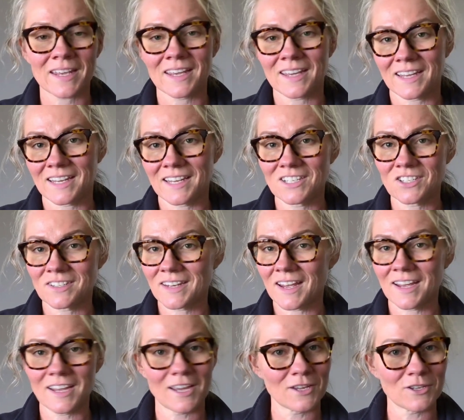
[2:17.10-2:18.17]
Each
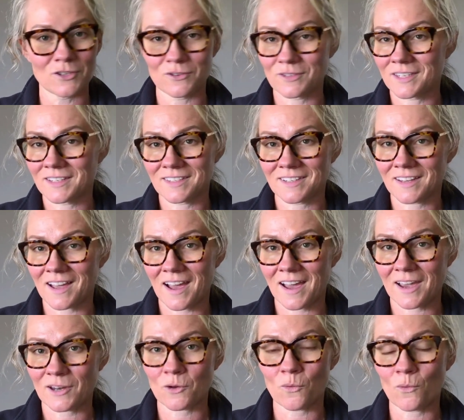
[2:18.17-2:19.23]
day, use it to
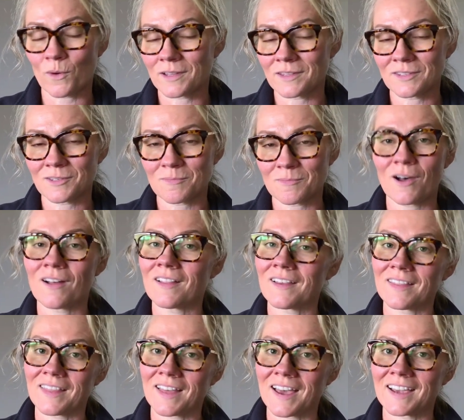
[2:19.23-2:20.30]
guide one small
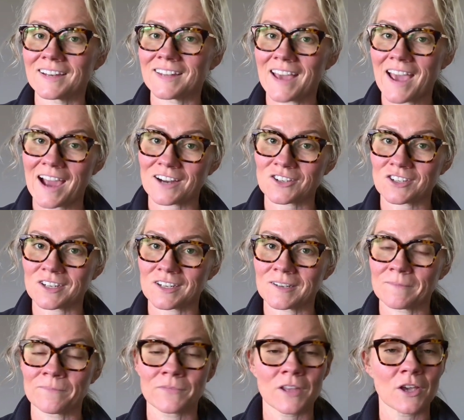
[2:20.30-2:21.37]
aligned action.
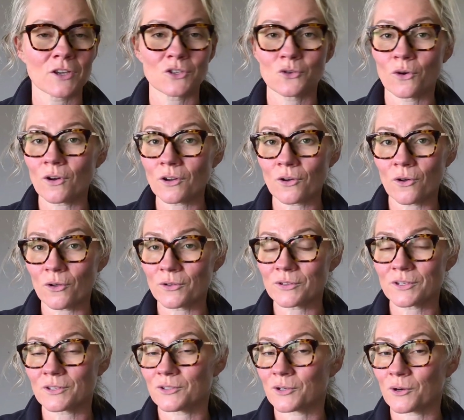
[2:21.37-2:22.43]
Your goals
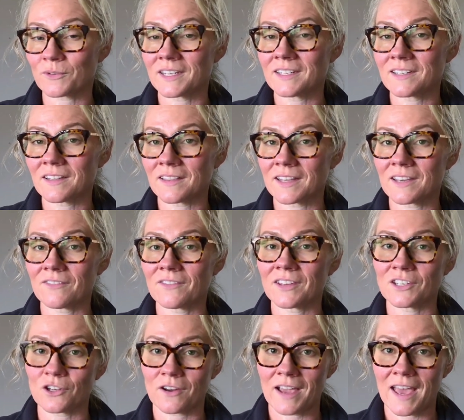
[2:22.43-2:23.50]
don't need to live
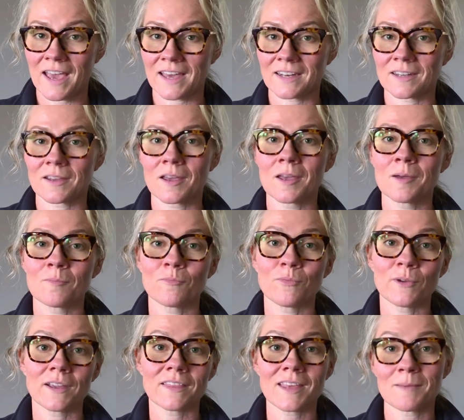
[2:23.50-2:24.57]
in your head.
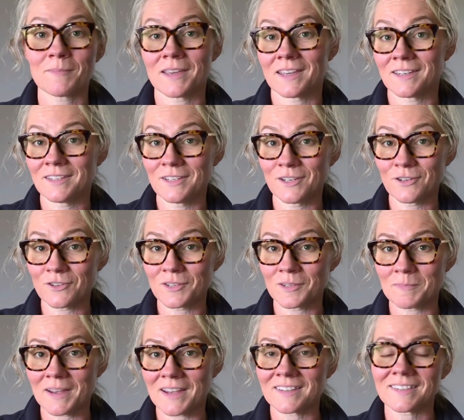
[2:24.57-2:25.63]
Bring them into your
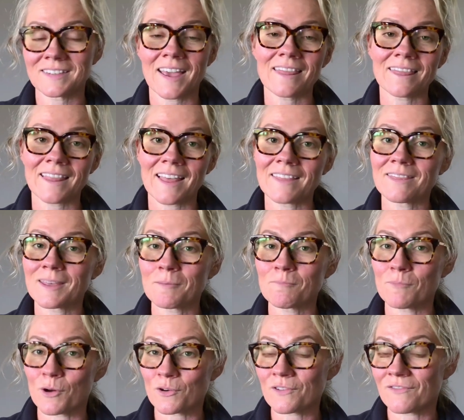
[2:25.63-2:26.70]
space and let them
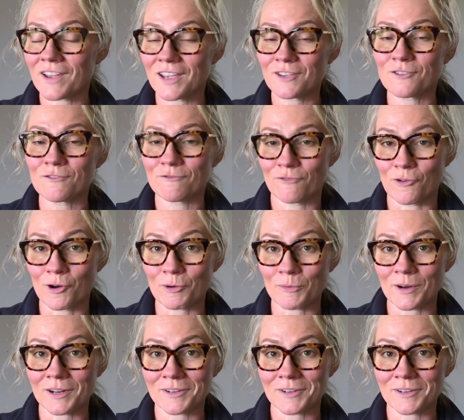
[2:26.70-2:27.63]
motivate you forward.